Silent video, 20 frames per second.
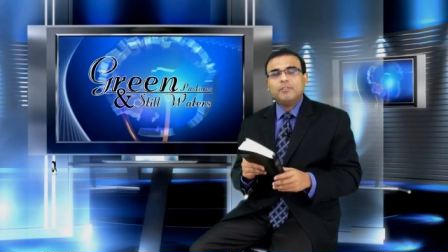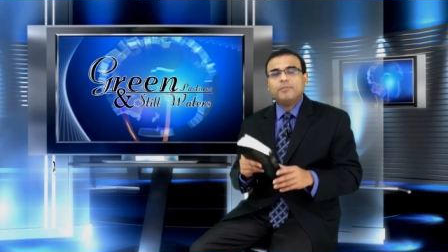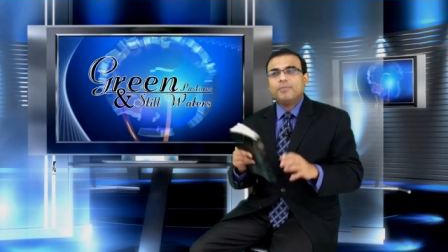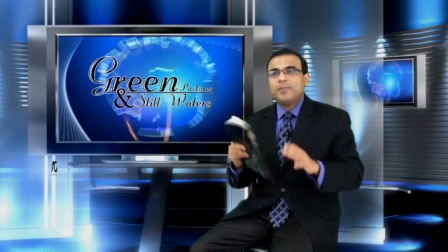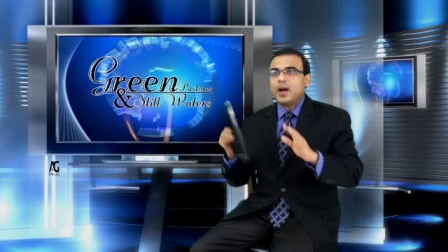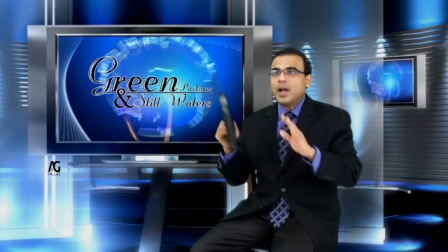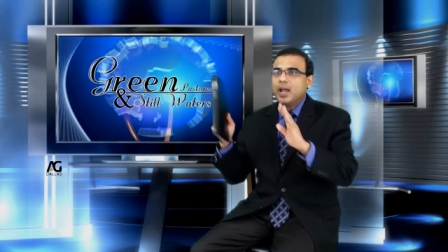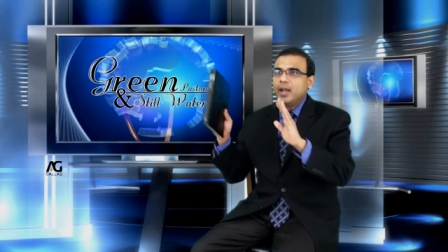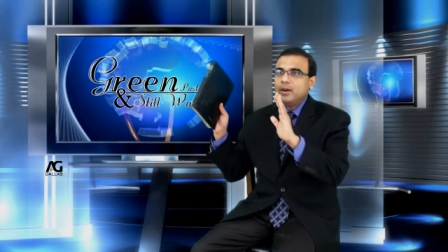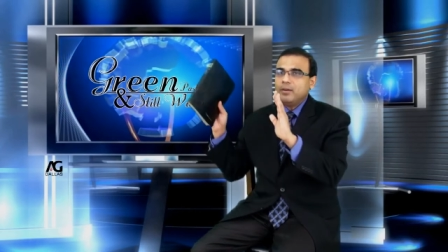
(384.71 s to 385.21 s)

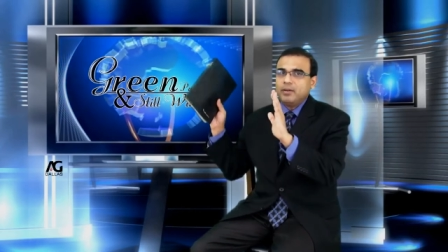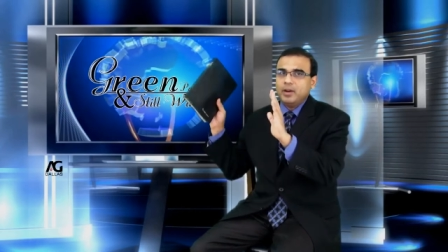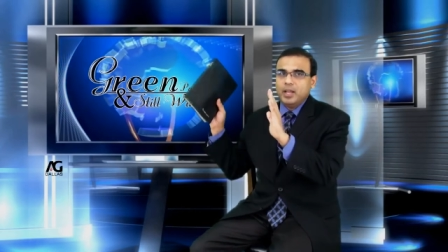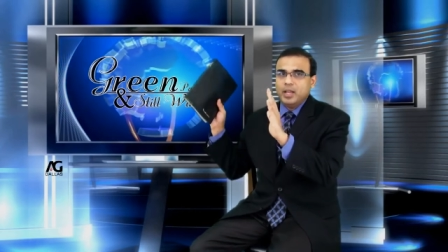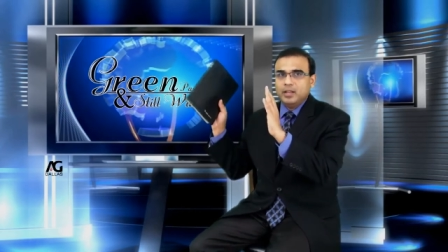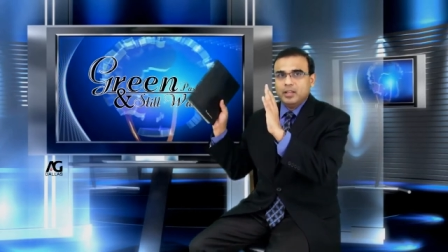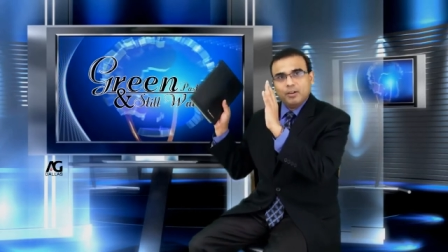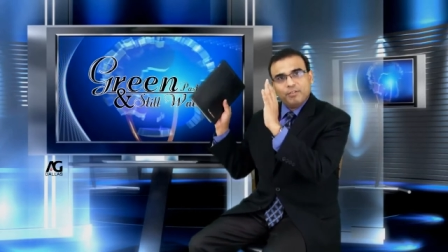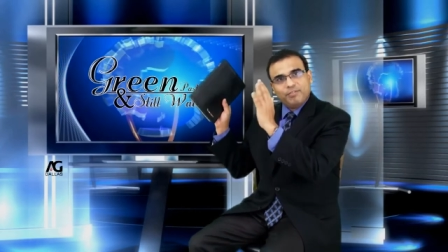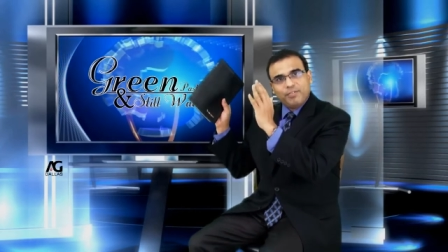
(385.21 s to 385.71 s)
Fire
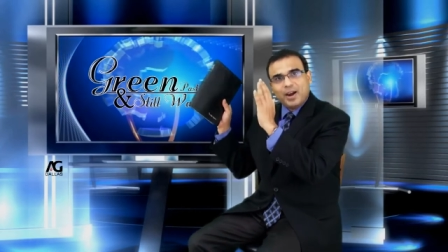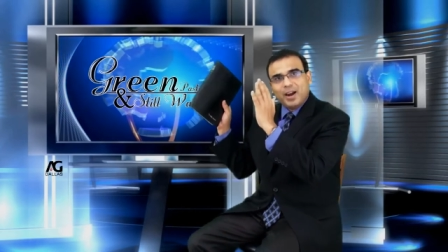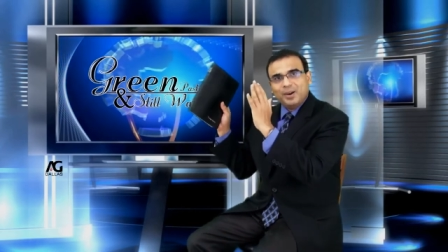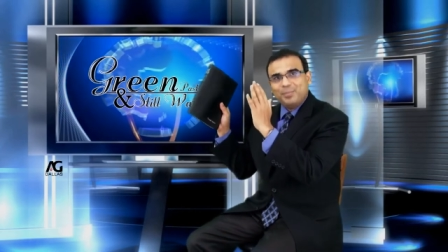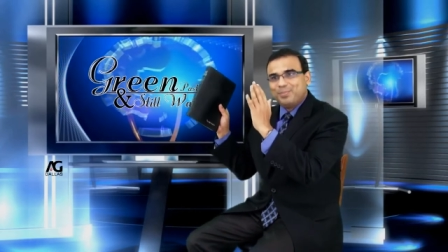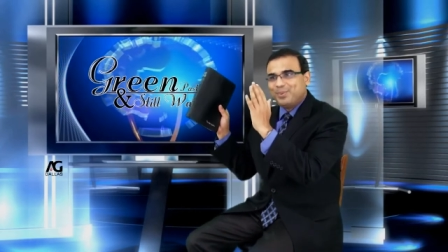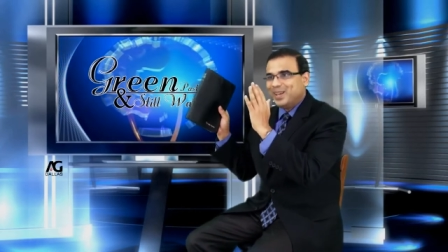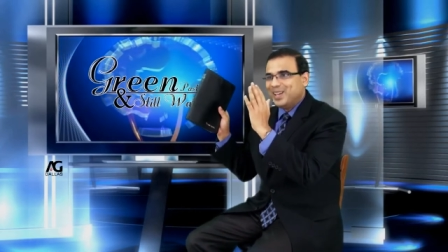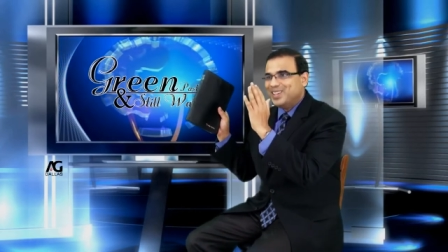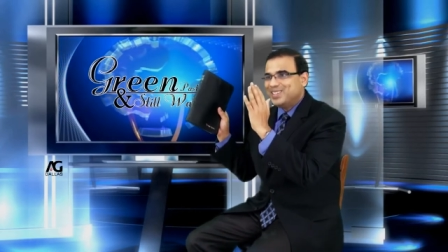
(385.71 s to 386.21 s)
in the
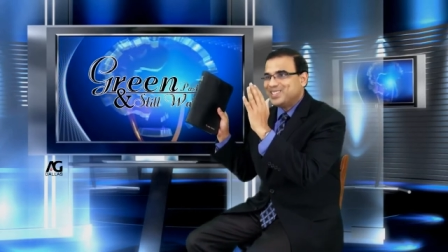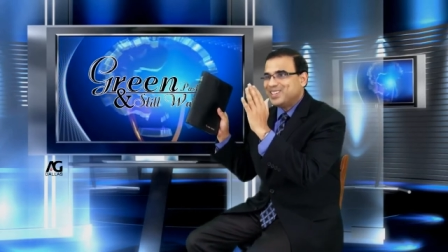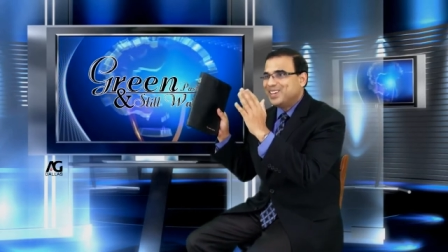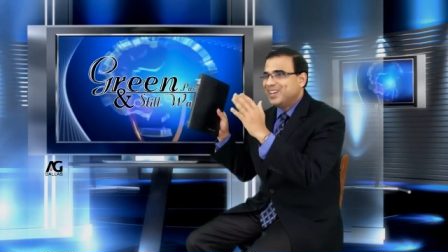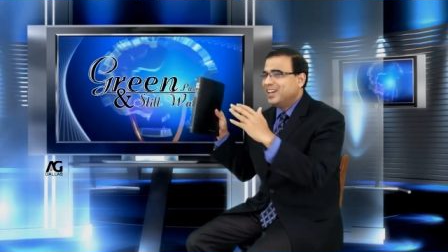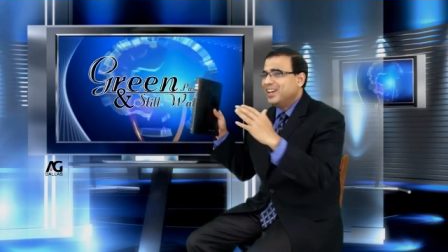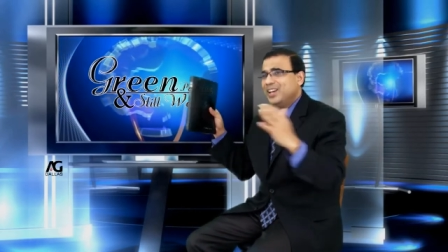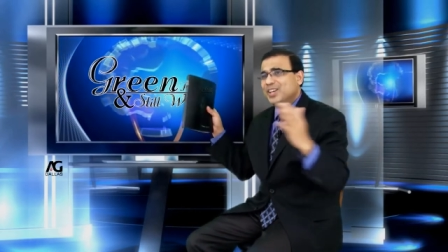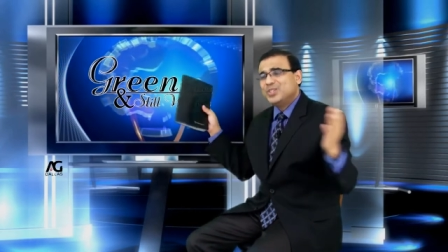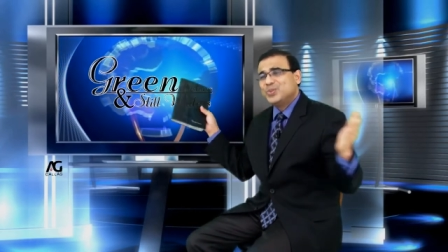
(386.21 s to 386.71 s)
fireplace
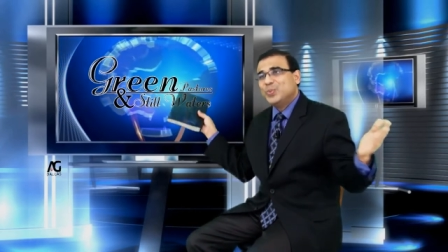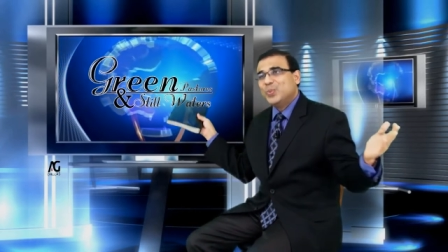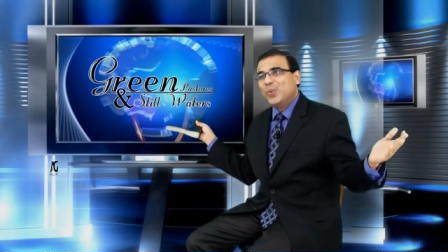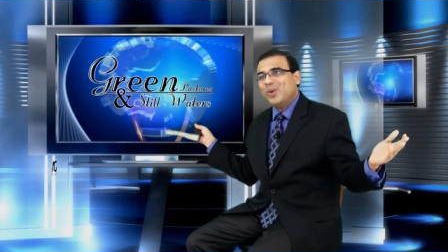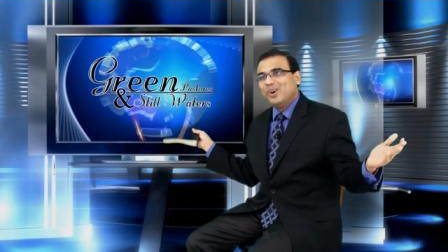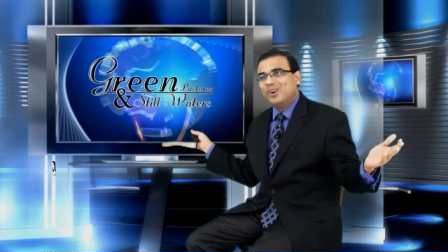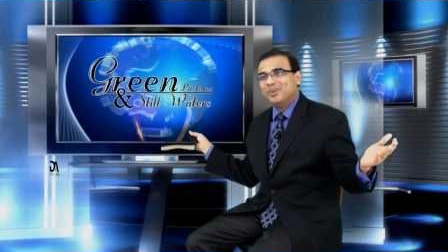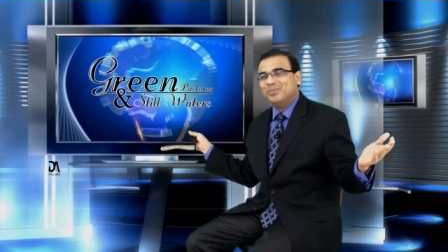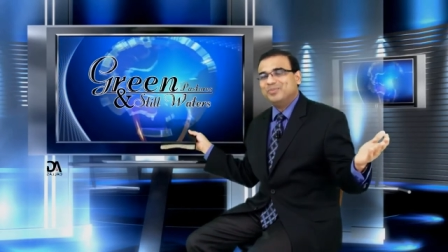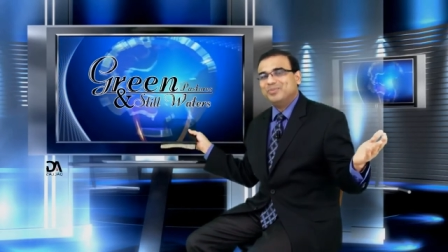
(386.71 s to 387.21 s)
is
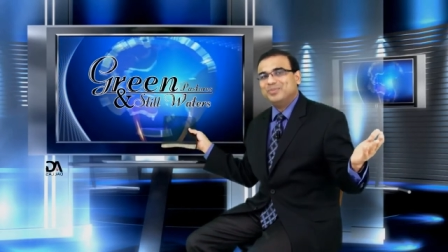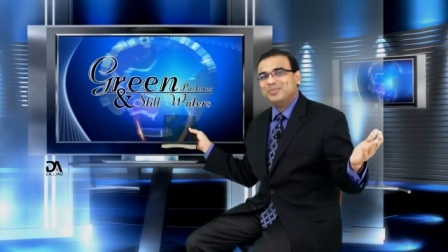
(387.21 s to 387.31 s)
warm.